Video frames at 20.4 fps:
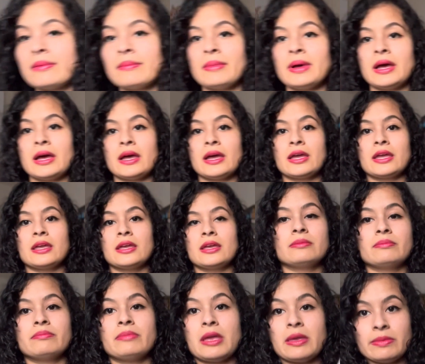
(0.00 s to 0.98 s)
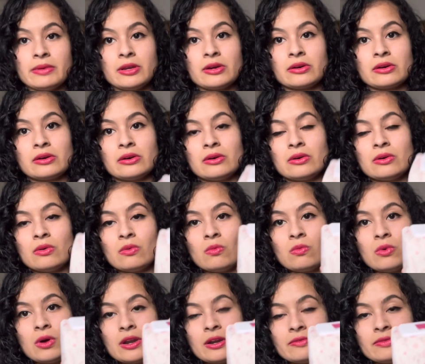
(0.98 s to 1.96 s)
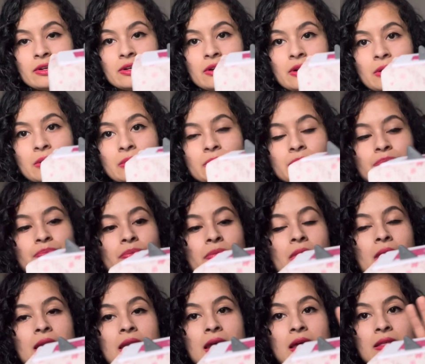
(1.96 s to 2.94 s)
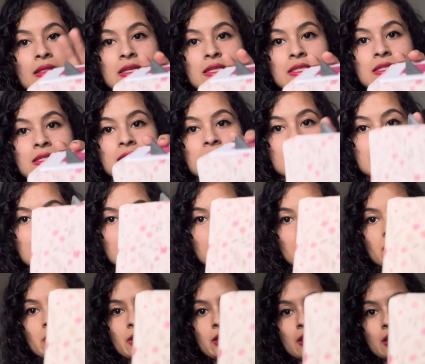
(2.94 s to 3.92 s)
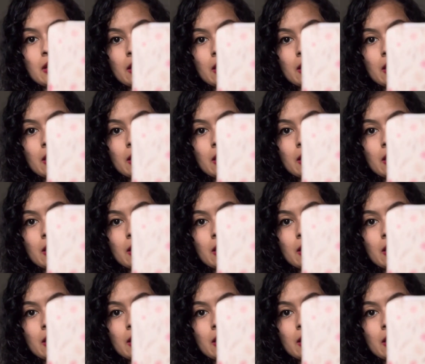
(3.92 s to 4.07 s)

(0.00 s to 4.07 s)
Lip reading: my baby girl one of her own. Now this isn't the way that